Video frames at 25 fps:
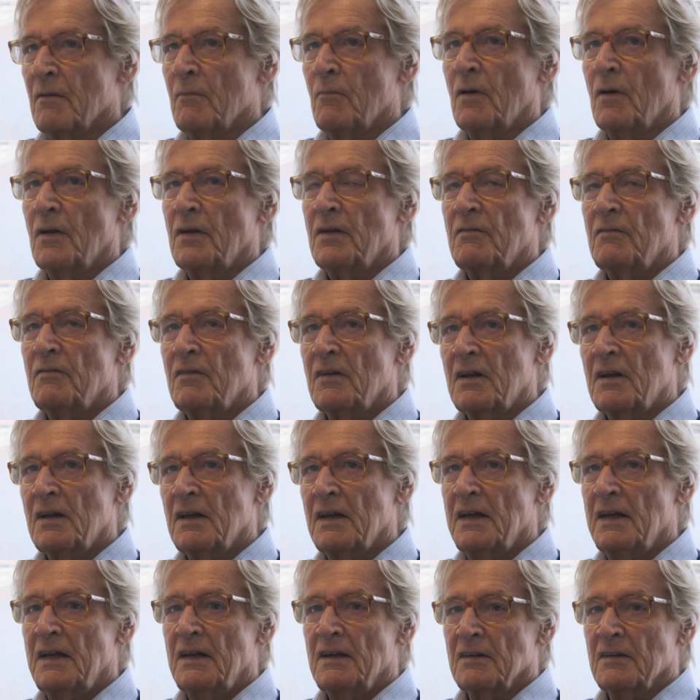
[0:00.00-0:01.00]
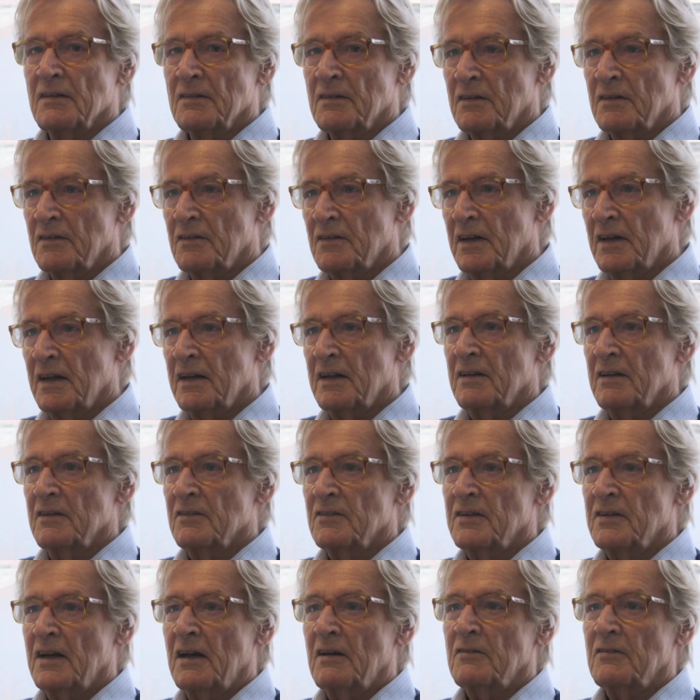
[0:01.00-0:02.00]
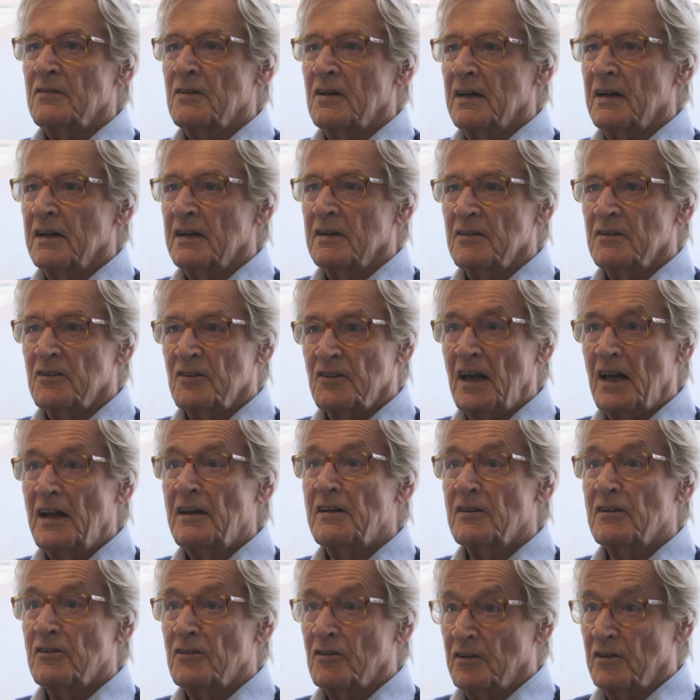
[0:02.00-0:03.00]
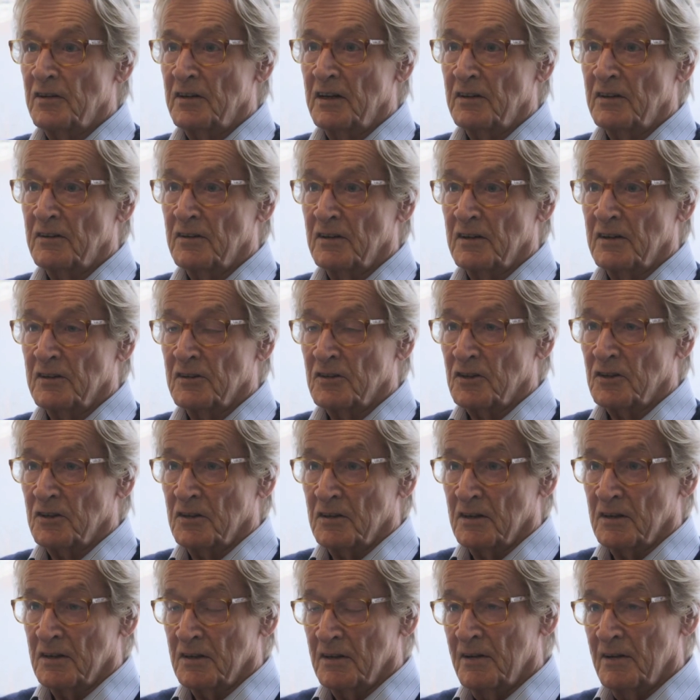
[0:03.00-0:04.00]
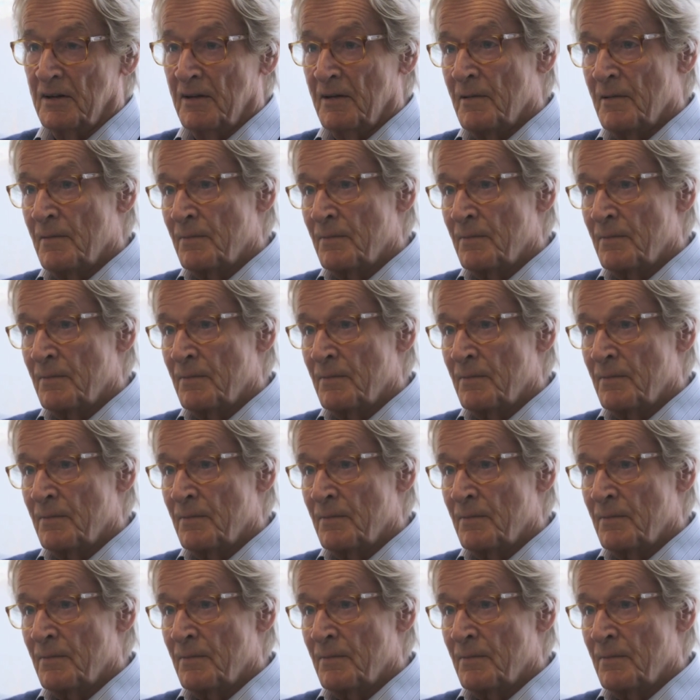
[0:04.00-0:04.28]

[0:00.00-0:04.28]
and one of the cleaners had said it sounds like a sanitary detergent.